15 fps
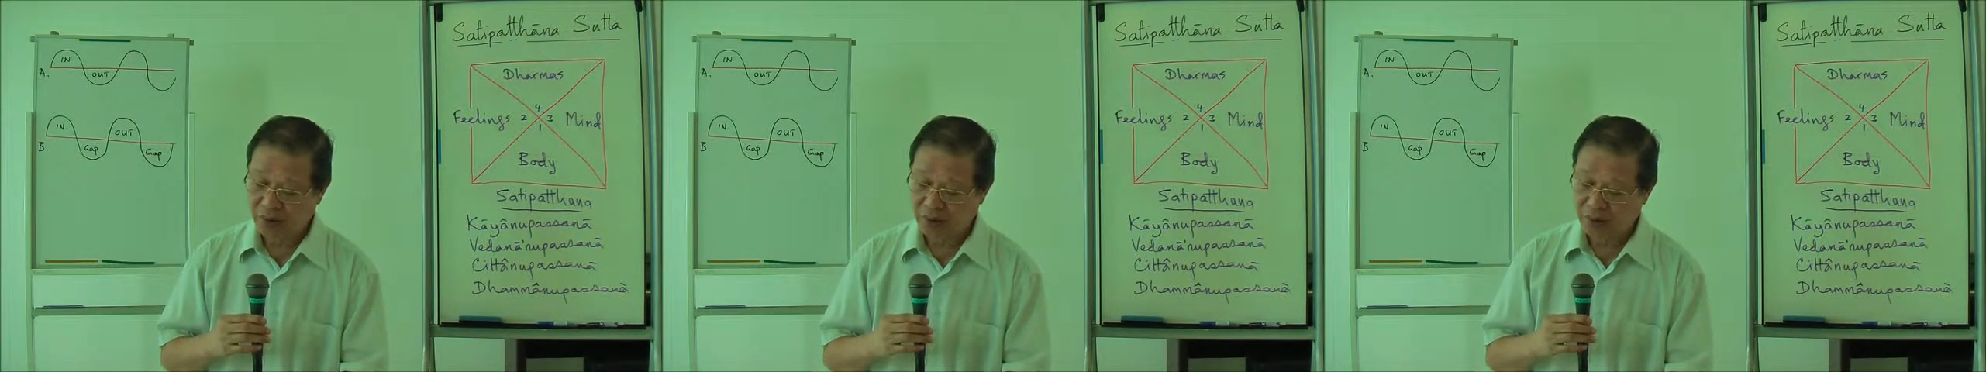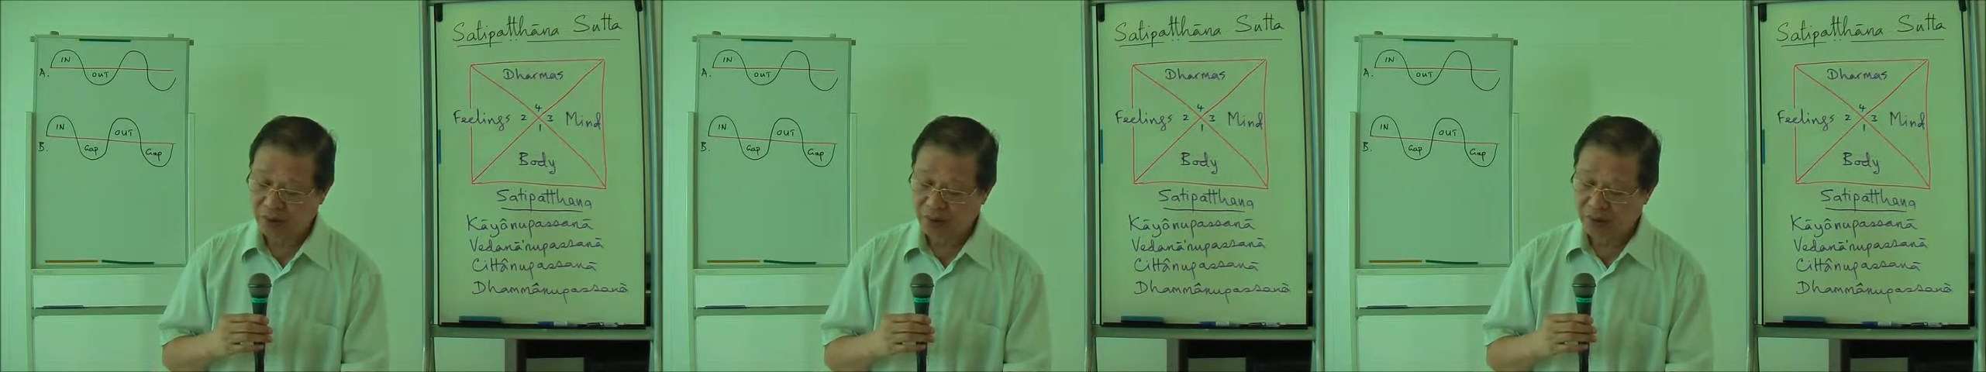
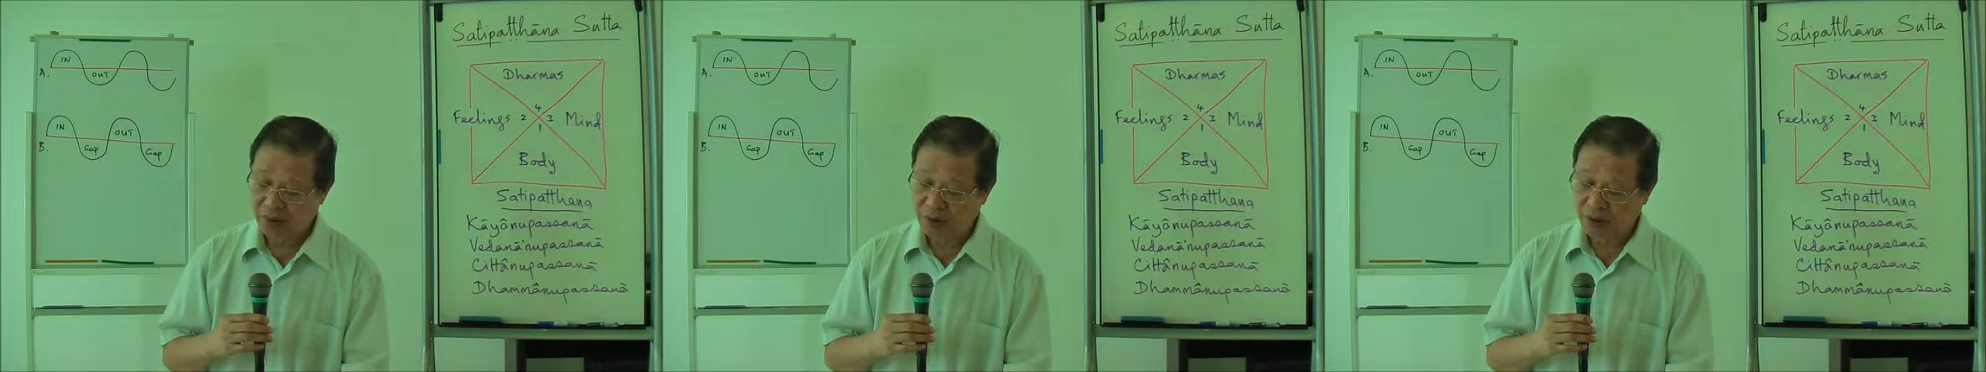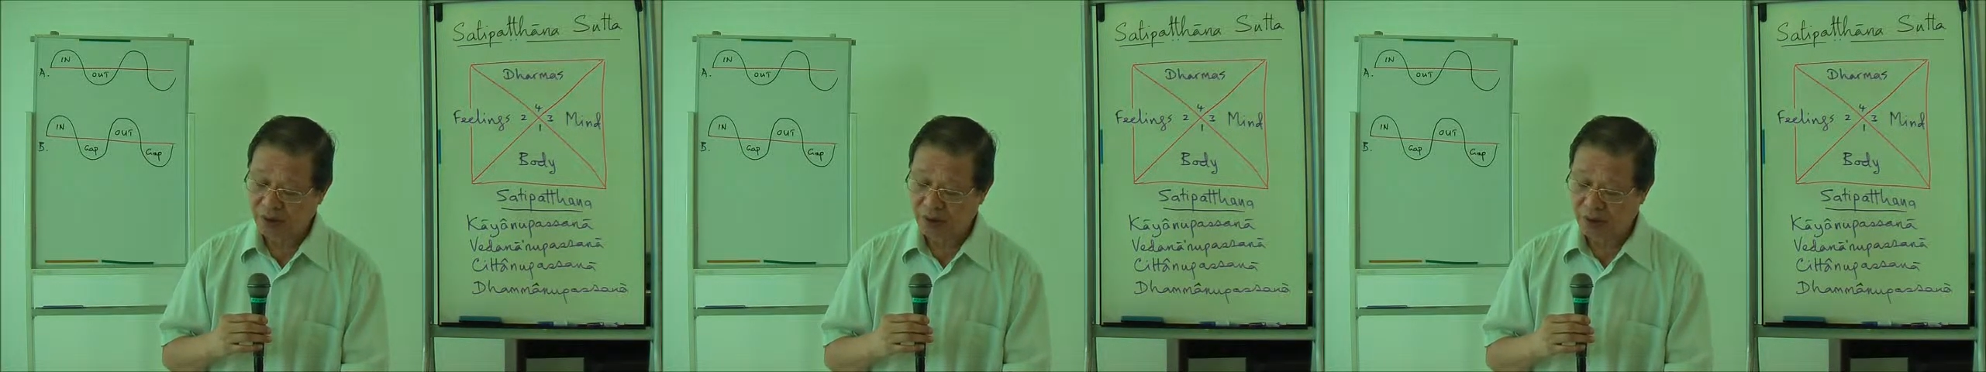gone
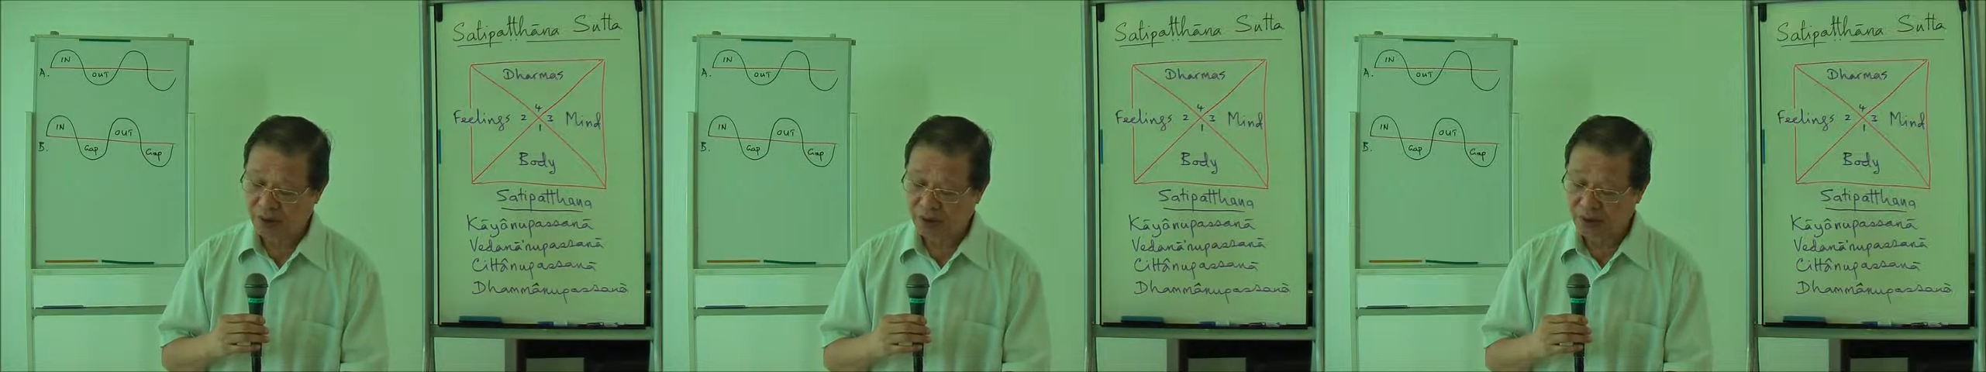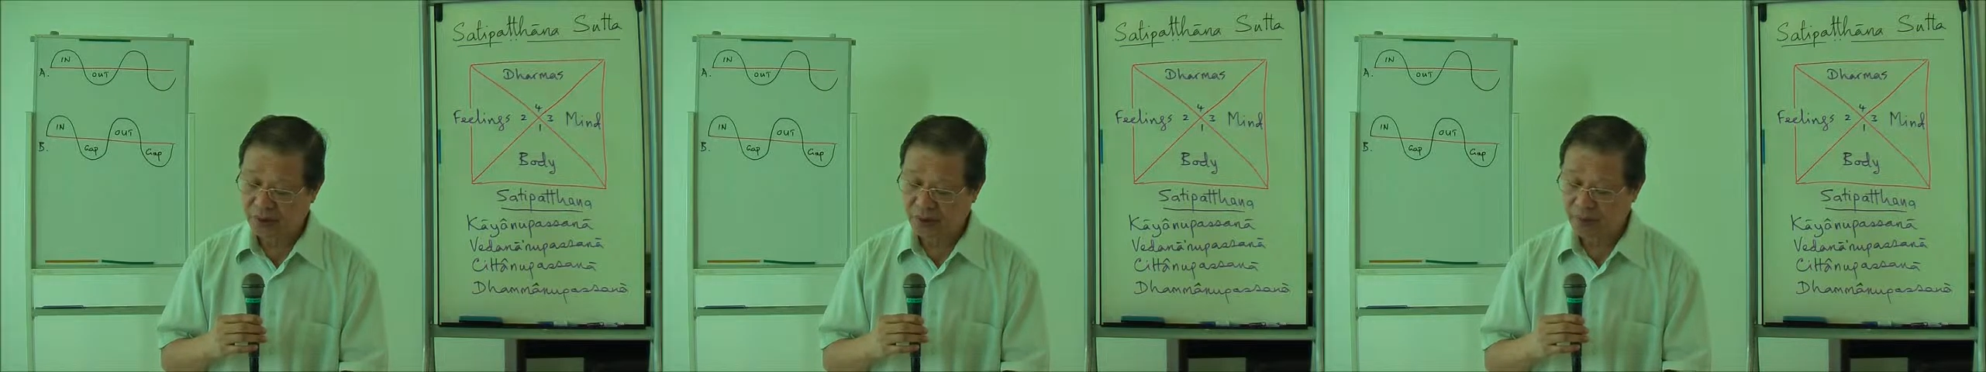to the
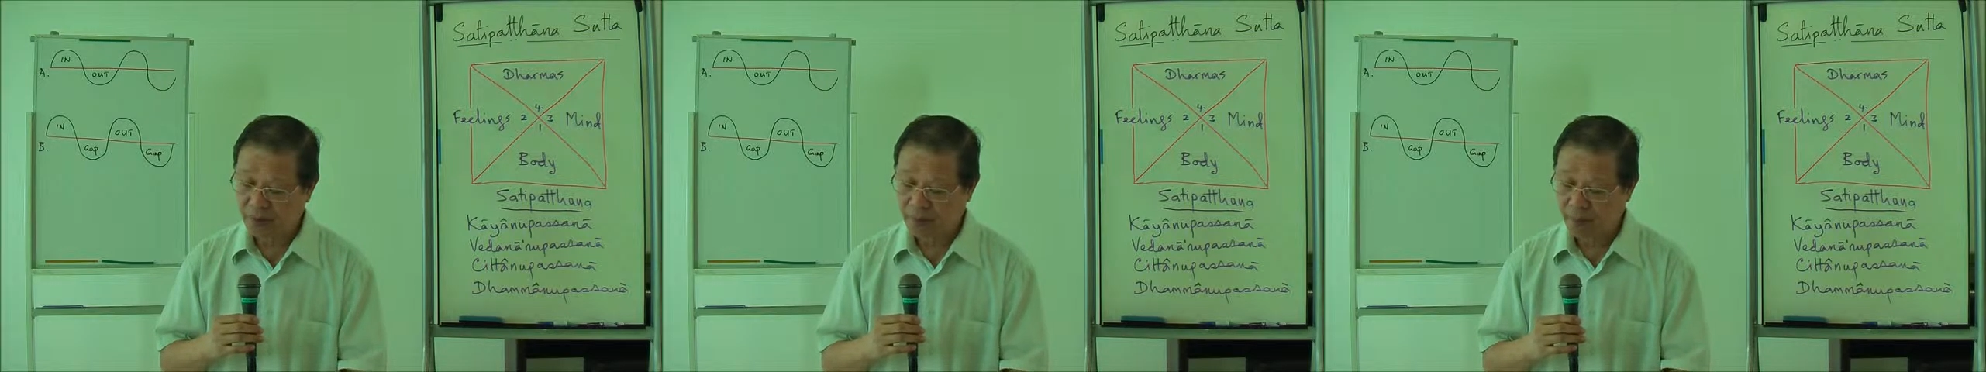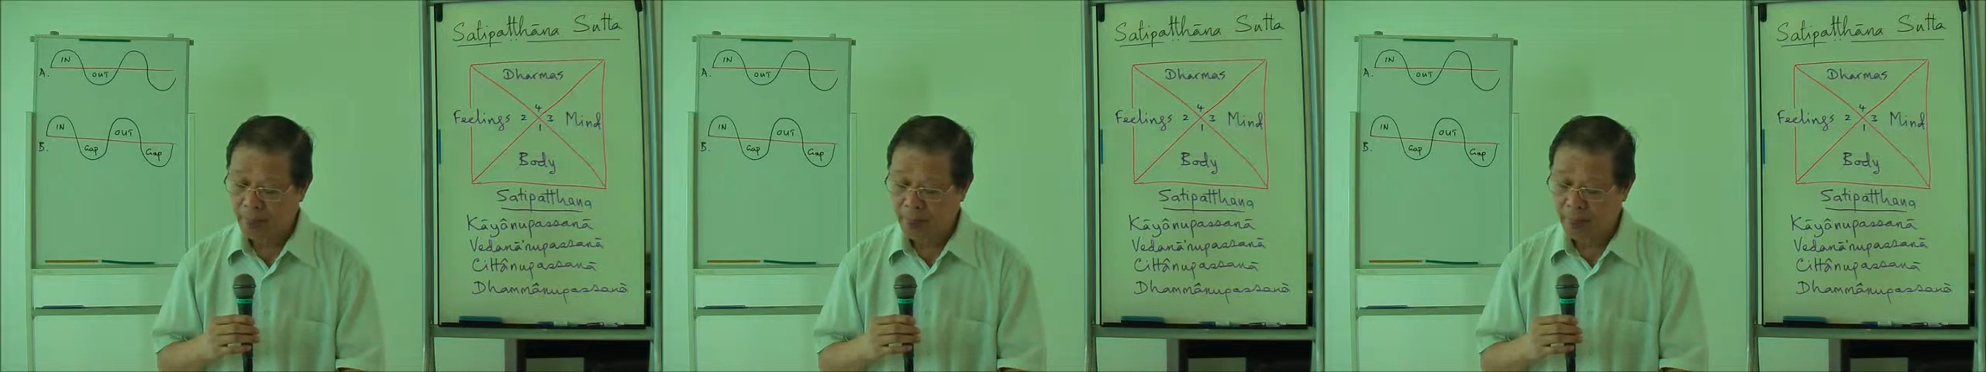forest,